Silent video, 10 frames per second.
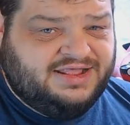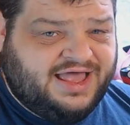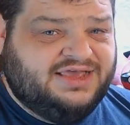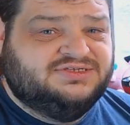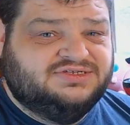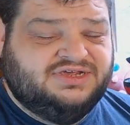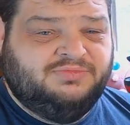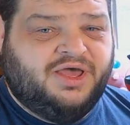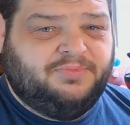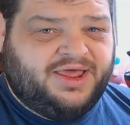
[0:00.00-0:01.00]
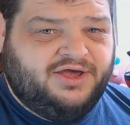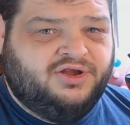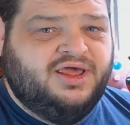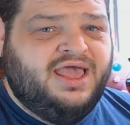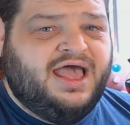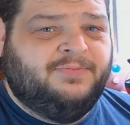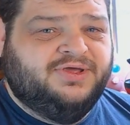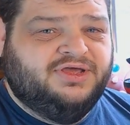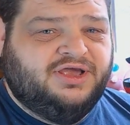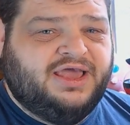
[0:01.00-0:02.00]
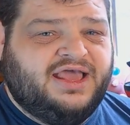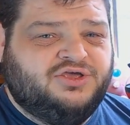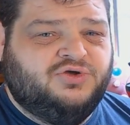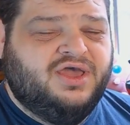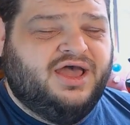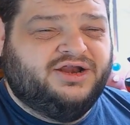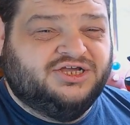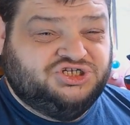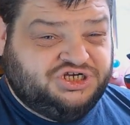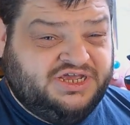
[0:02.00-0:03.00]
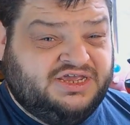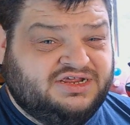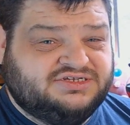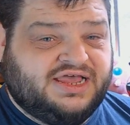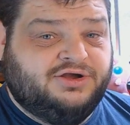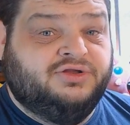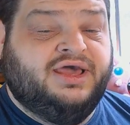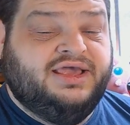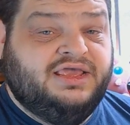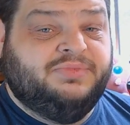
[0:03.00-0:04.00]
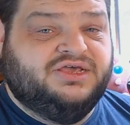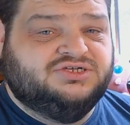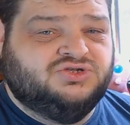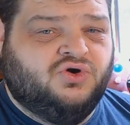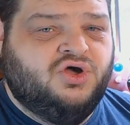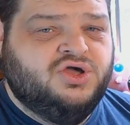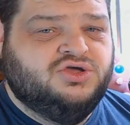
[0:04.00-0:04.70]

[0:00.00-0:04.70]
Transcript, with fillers: That is the team I play on, and we can get you a nice cheeky discount on their eBay store